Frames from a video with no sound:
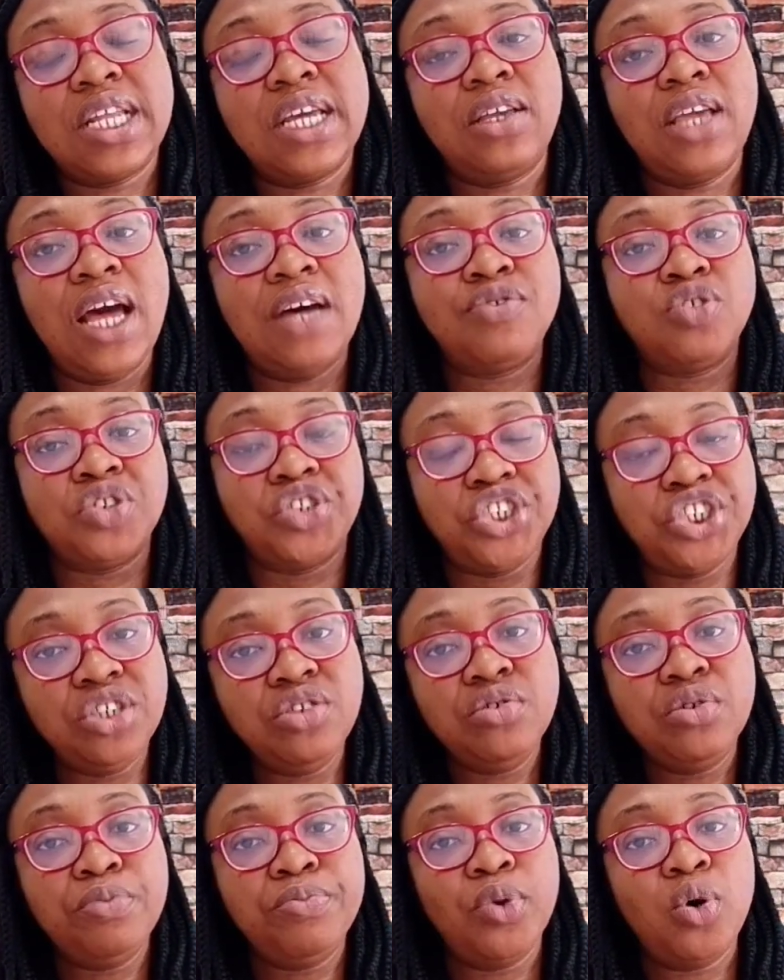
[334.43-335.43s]
Like, you have to
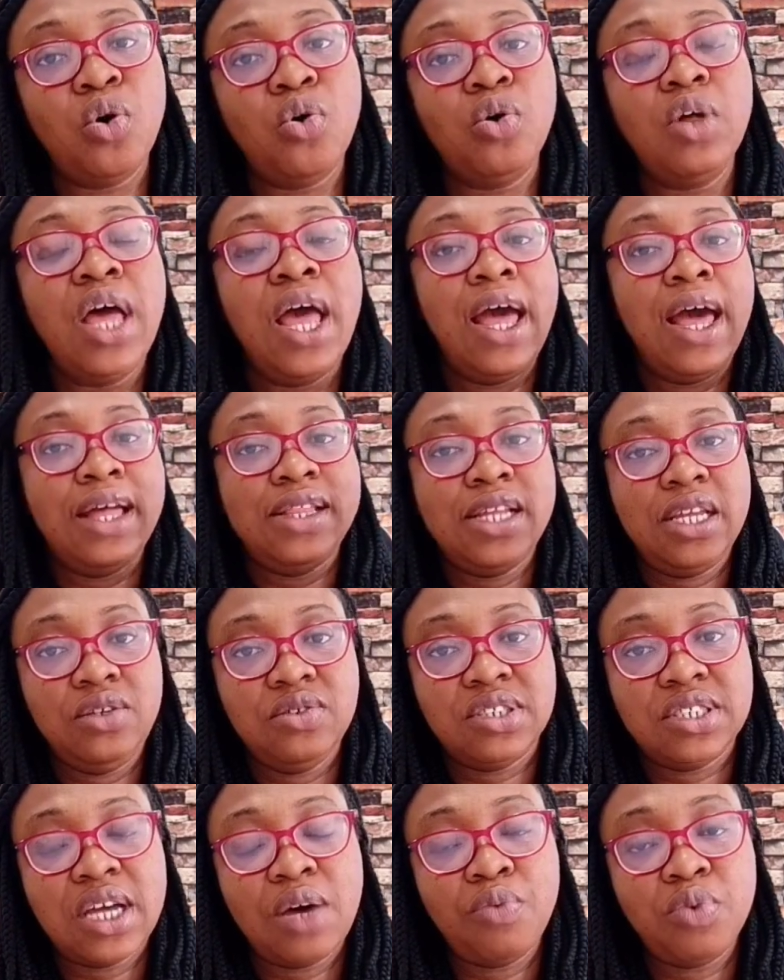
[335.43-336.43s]
chill the bowl, and then you
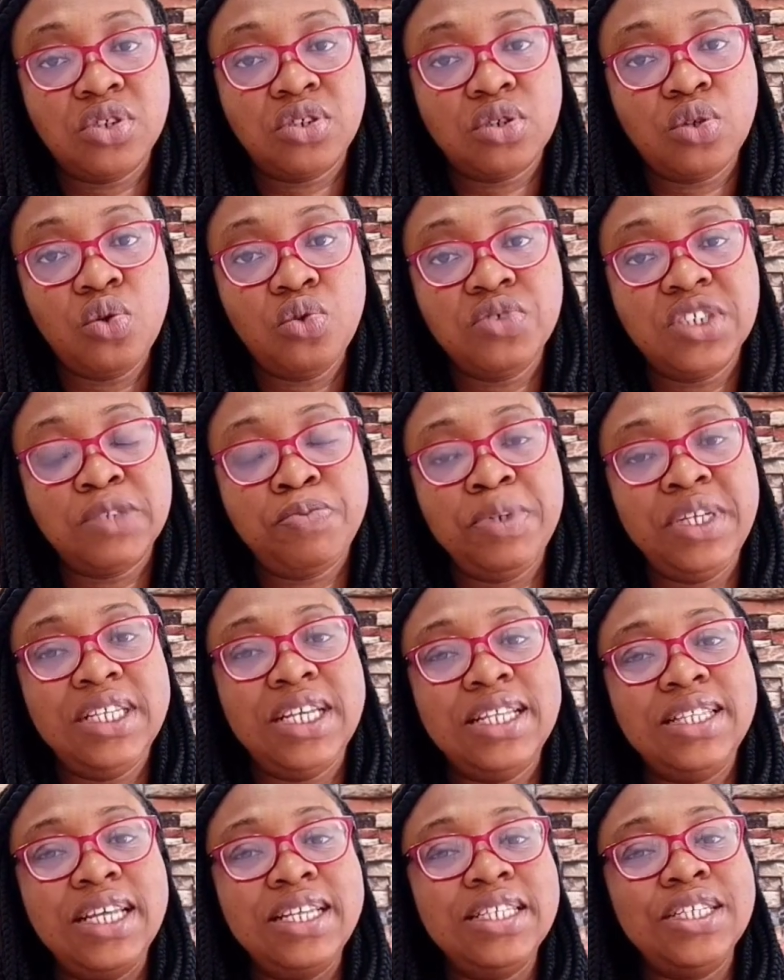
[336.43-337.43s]
start with slow speed
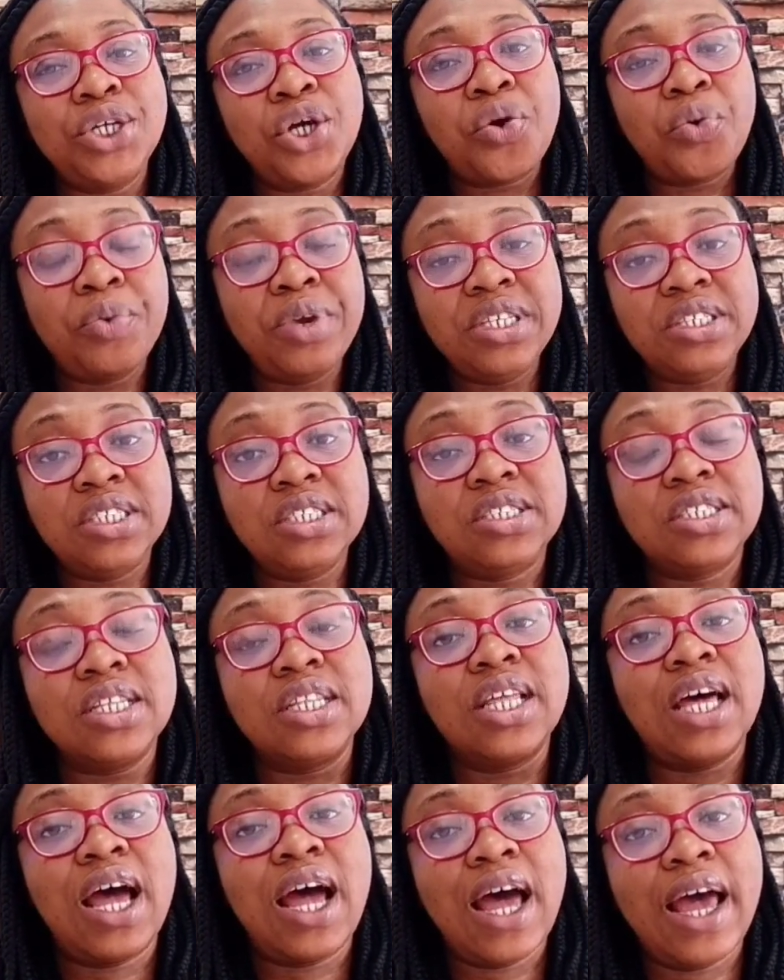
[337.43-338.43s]
and then increase it to
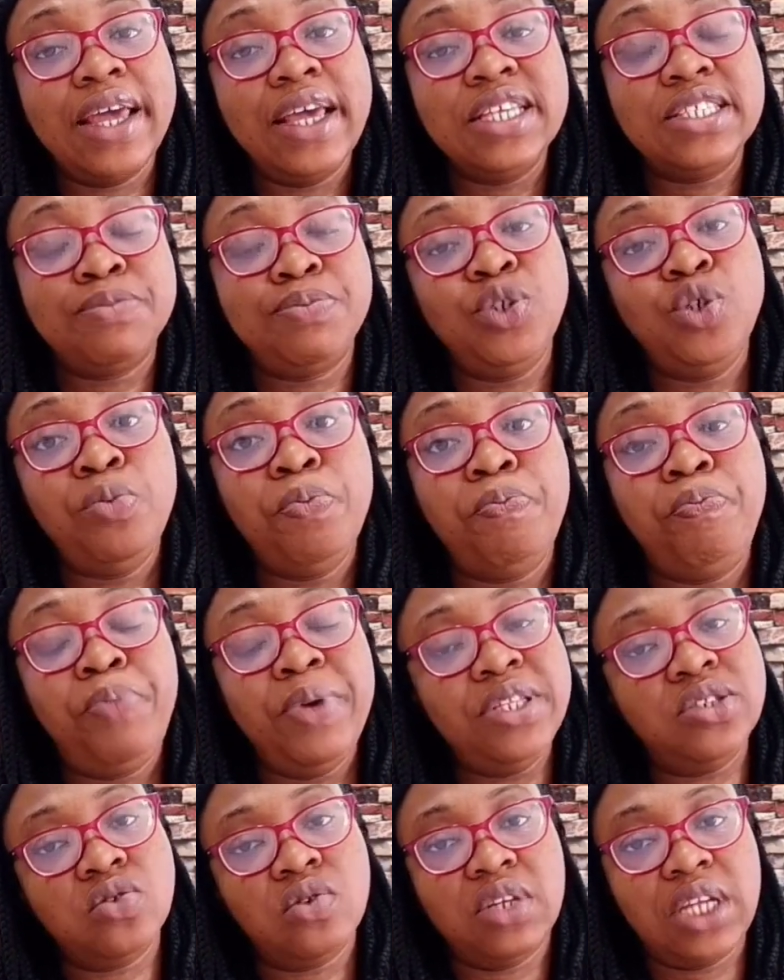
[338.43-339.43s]
the highest speed. You
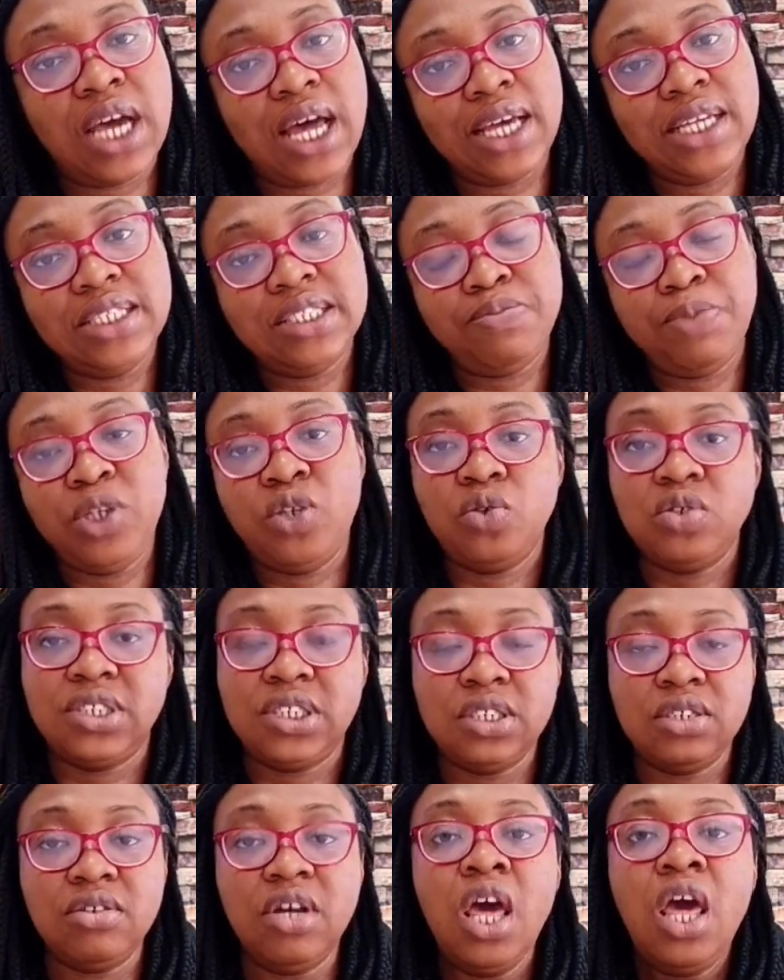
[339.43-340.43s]
beat on high speed
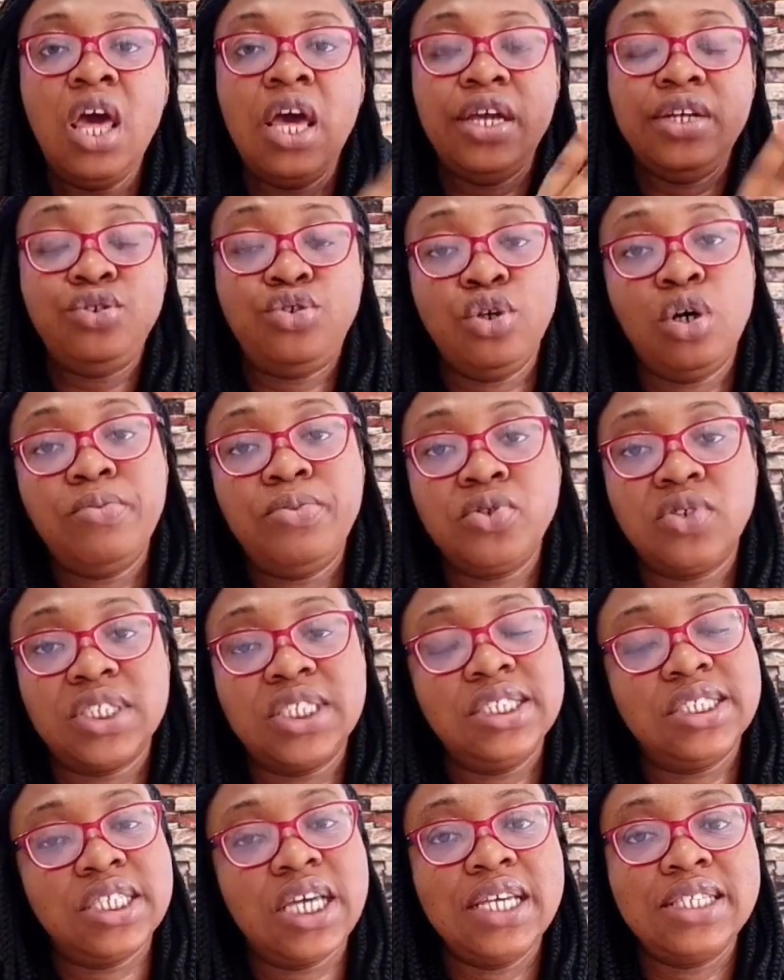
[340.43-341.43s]
until it doubles
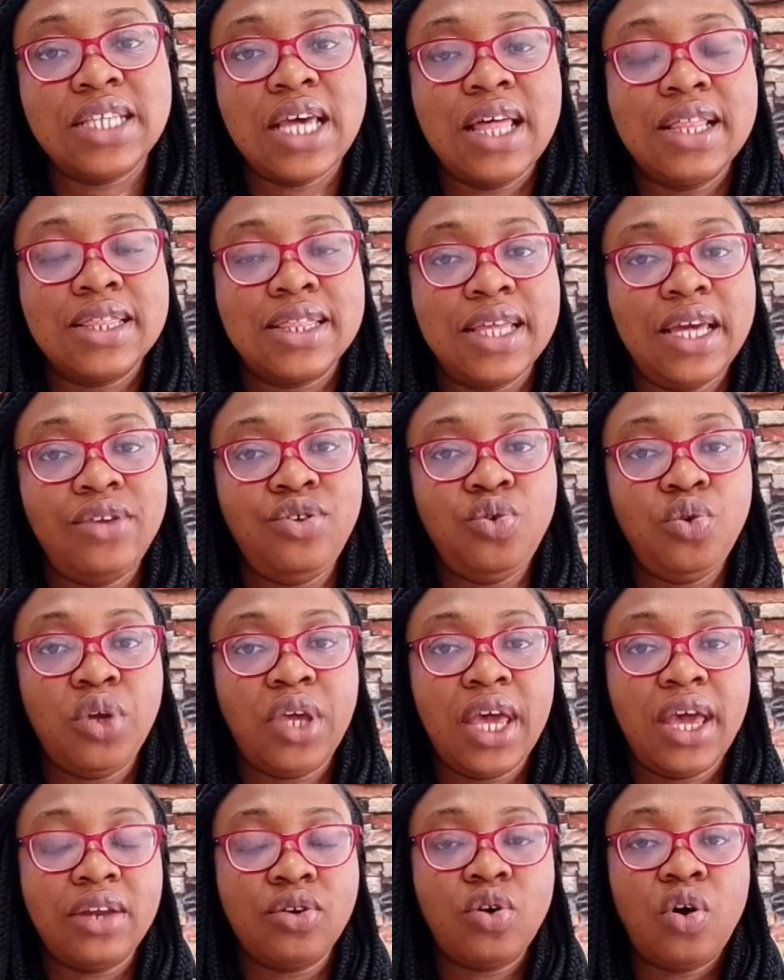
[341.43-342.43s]
in size, and then you
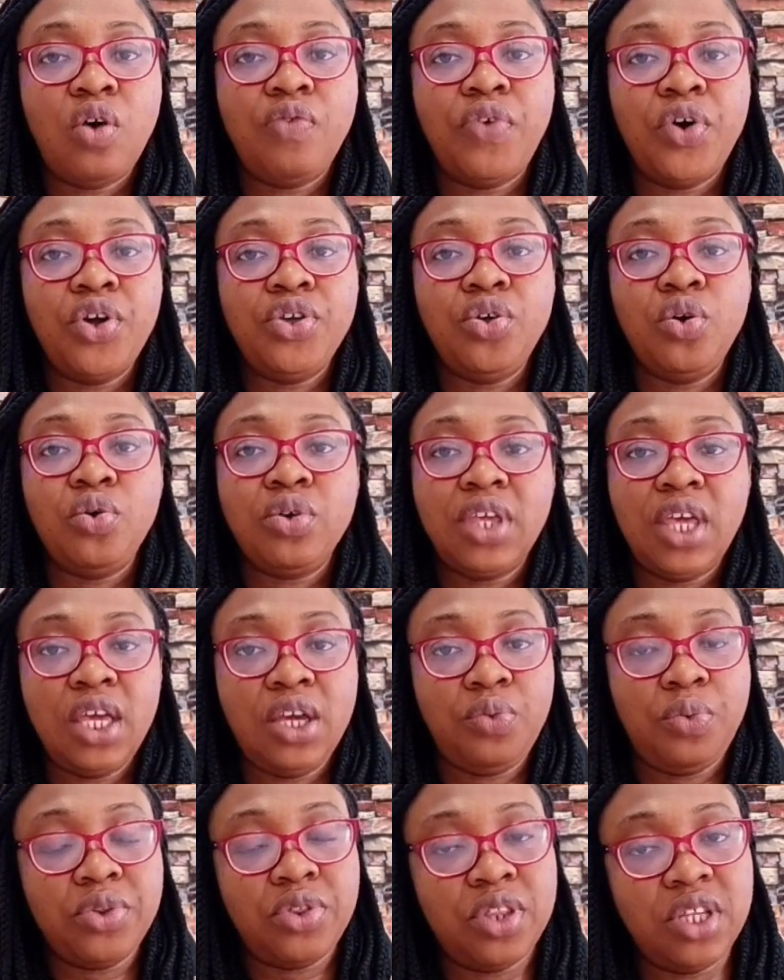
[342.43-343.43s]
can cover your
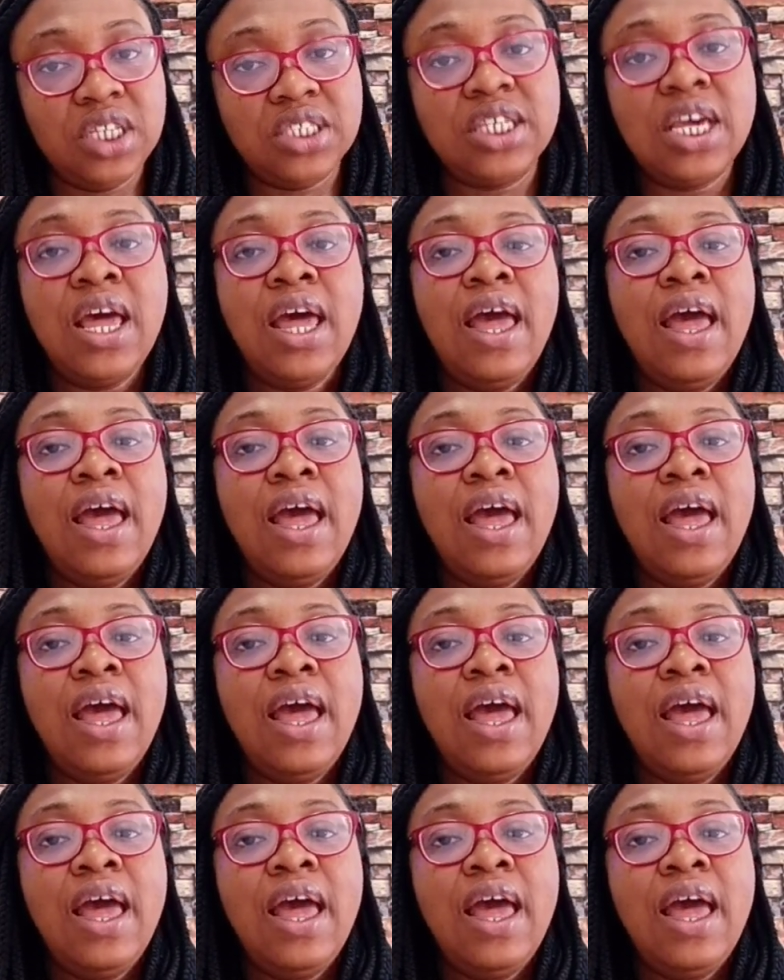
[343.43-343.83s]
cake with it.